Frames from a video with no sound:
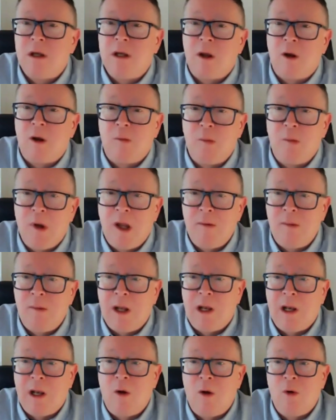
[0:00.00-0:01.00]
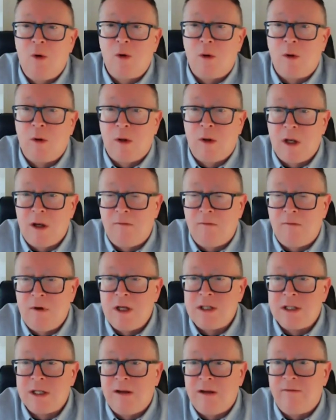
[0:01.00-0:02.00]
maybe local kind of
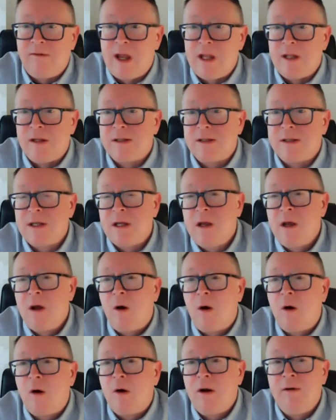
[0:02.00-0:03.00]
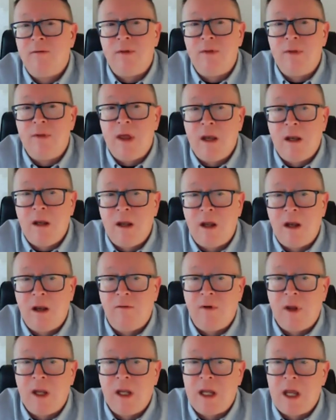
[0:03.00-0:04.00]
regional events, or even then
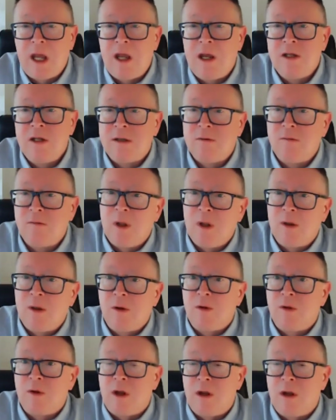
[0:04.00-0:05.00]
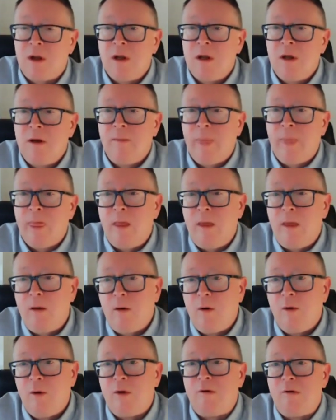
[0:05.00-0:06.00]
kind of engaging with
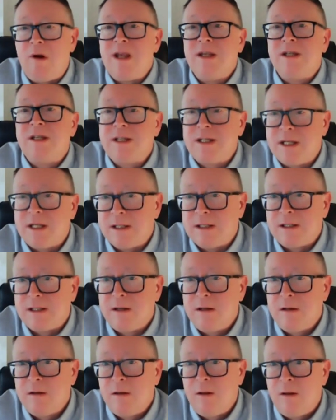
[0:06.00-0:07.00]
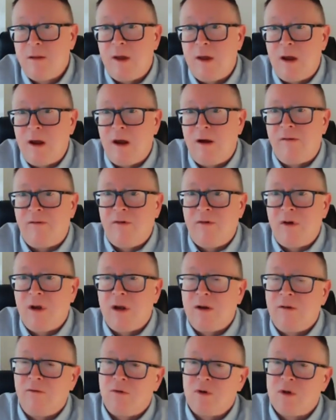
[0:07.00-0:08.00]
other entities that have
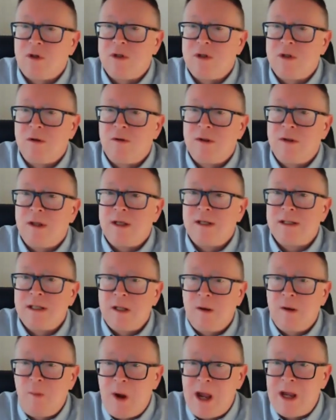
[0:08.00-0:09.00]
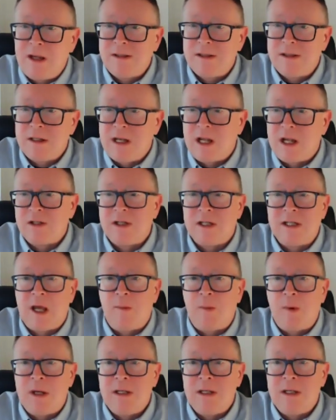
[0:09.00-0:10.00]
kind of done this in the past and actually
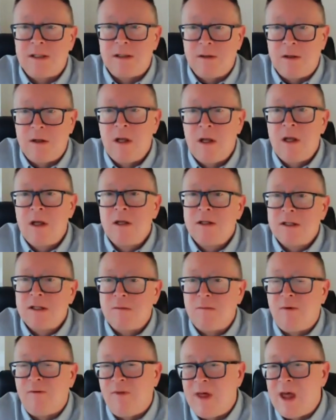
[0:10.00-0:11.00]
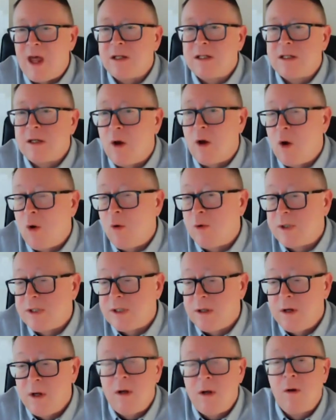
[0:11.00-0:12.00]
tapping into some of that to
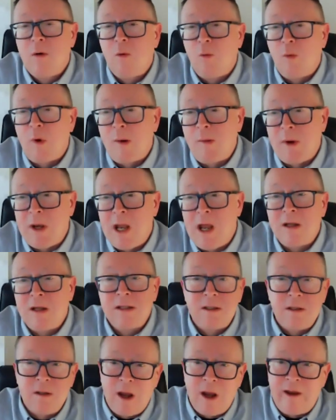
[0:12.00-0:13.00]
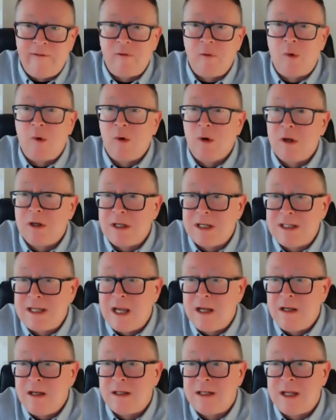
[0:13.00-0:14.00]
host webinars. Not everyone can
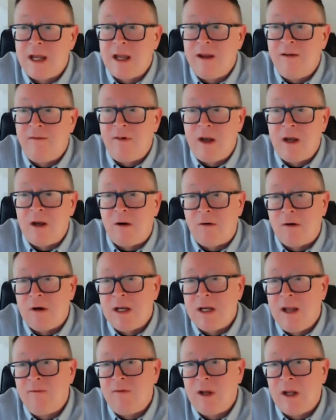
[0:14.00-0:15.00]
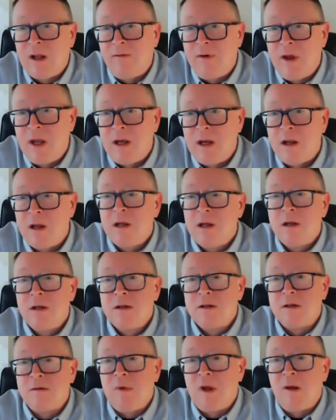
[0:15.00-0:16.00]
attend a day event or an evening event.
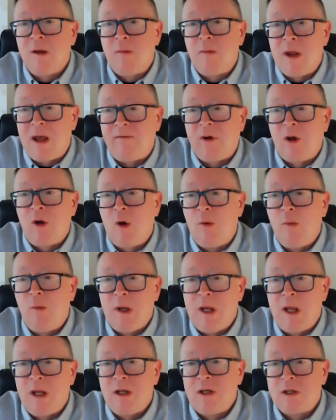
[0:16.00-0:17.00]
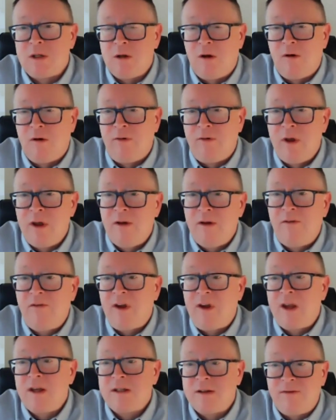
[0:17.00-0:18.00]
So maybe have a combination of
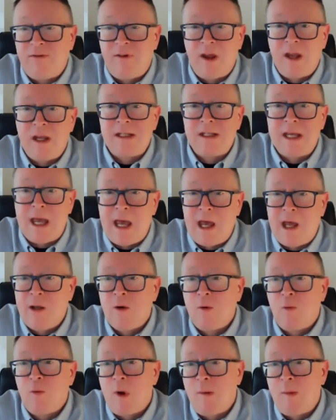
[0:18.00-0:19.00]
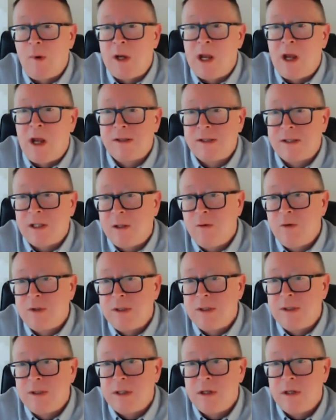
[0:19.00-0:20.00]
face-to-face and webinar
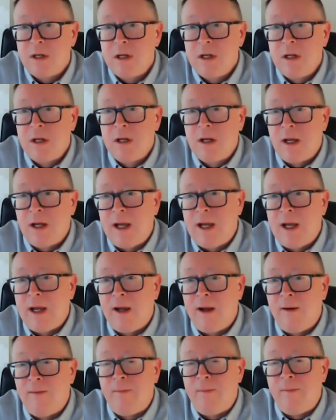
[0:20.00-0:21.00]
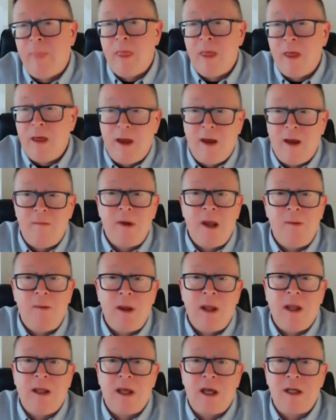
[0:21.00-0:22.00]
solutions. And
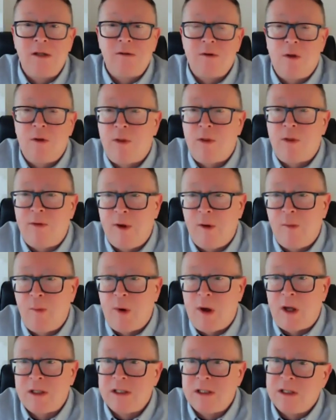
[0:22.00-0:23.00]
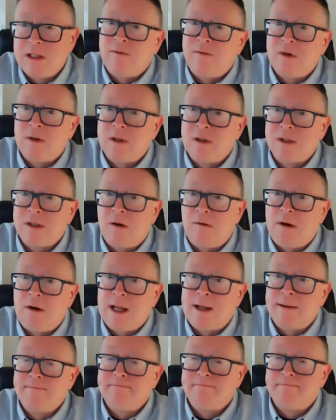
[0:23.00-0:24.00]
maybe engage with other third parties that have done this
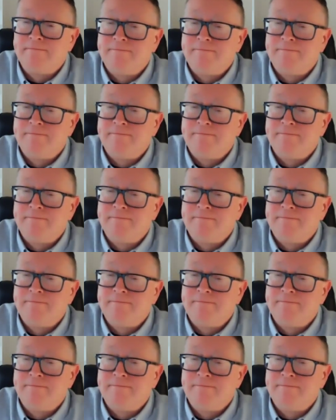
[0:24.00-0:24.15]
already.